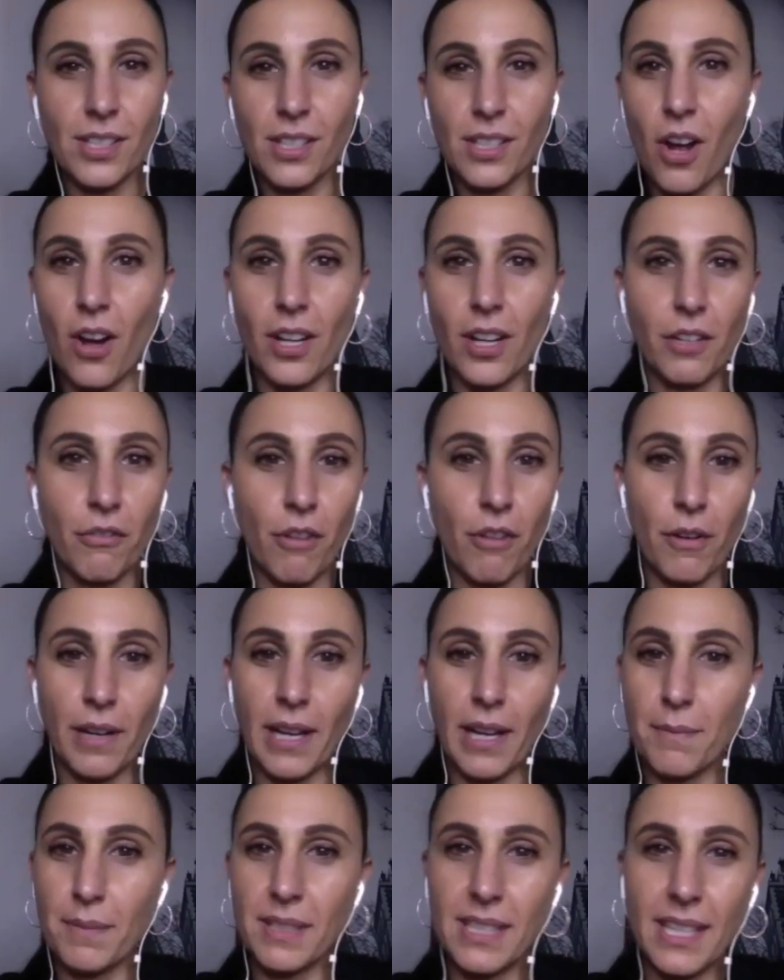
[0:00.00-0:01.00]
kind of growing
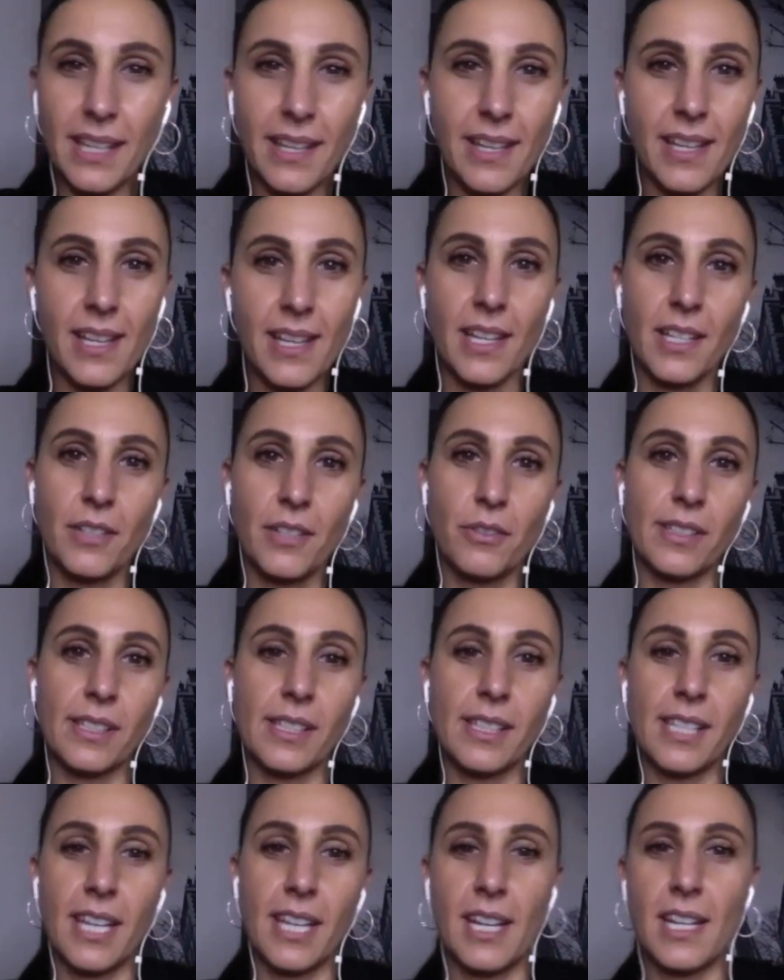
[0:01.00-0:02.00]
up as a kid or as a
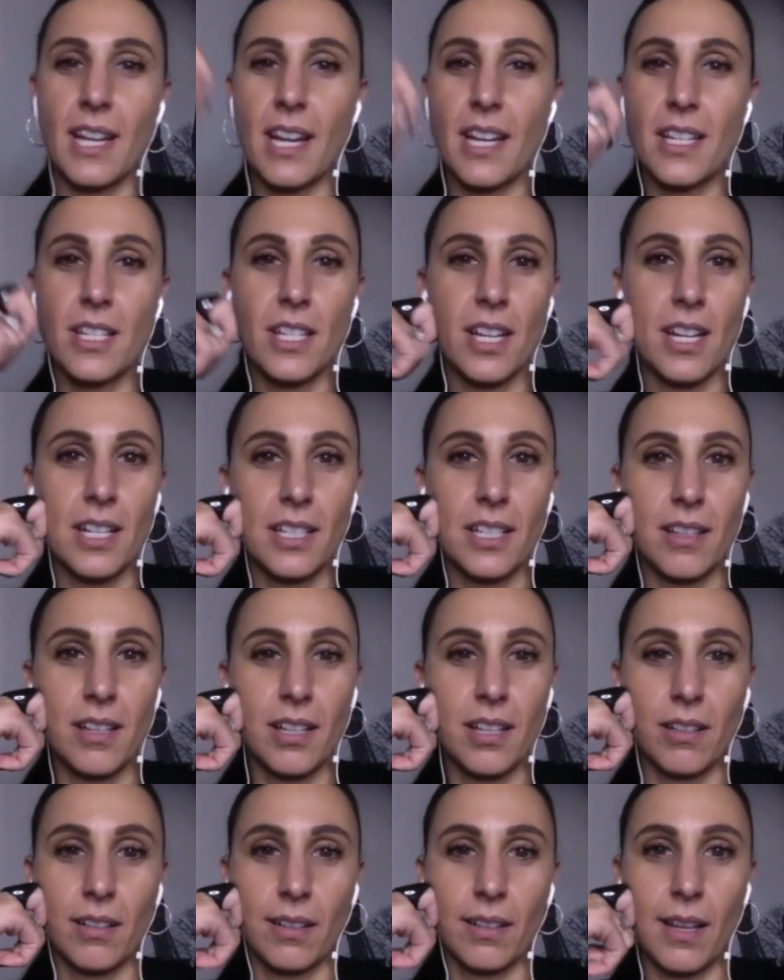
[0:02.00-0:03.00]
teenager,
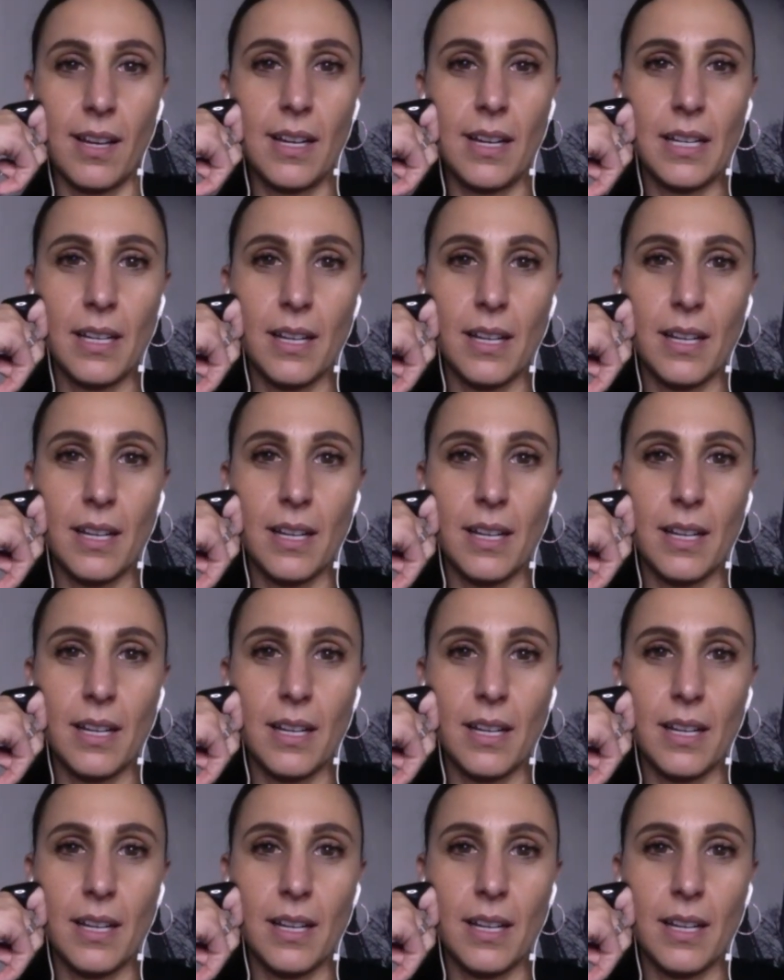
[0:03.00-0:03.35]
anything like that?